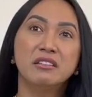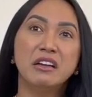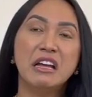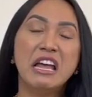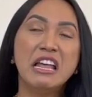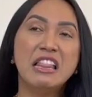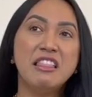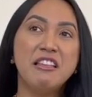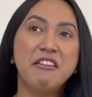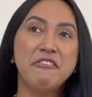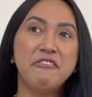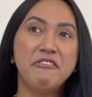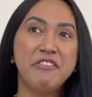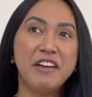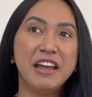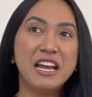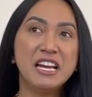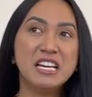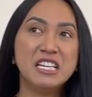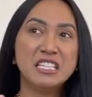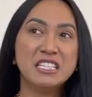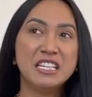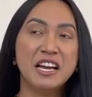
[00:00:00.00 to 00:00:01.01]

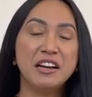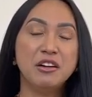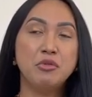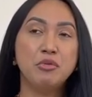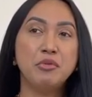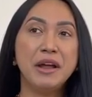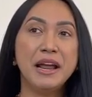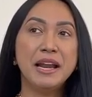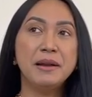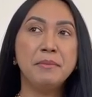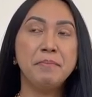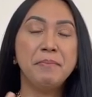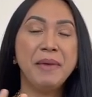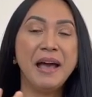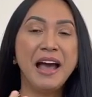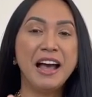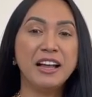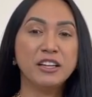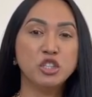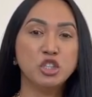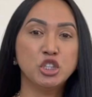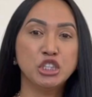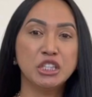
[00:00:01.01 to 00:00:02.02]
elevated red
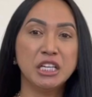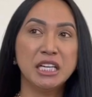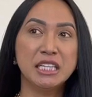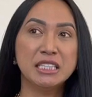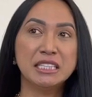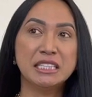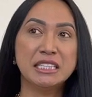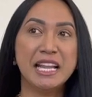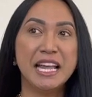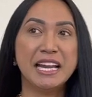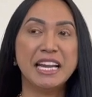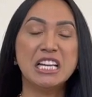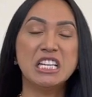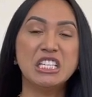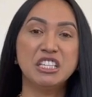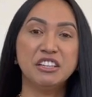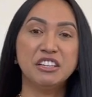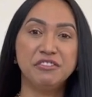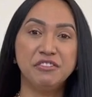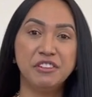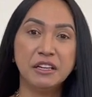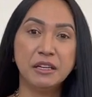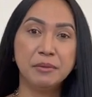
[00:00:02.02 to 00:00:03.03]
patches, like in
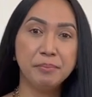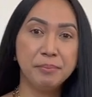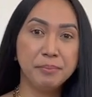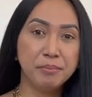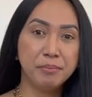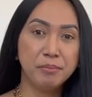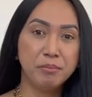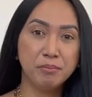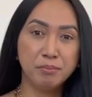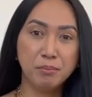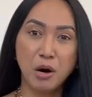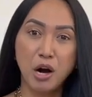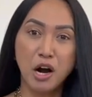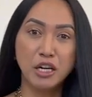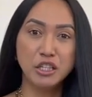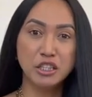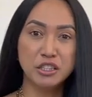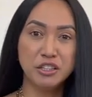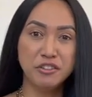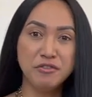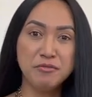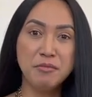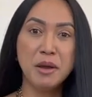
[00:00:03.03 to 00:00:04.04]
different parts
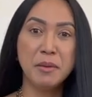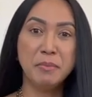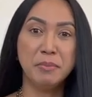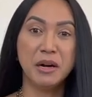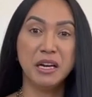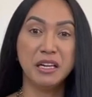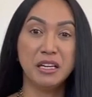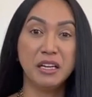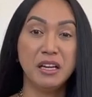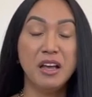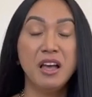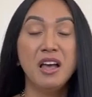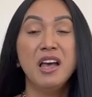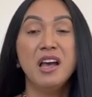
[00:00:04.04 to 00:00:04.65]
of my body,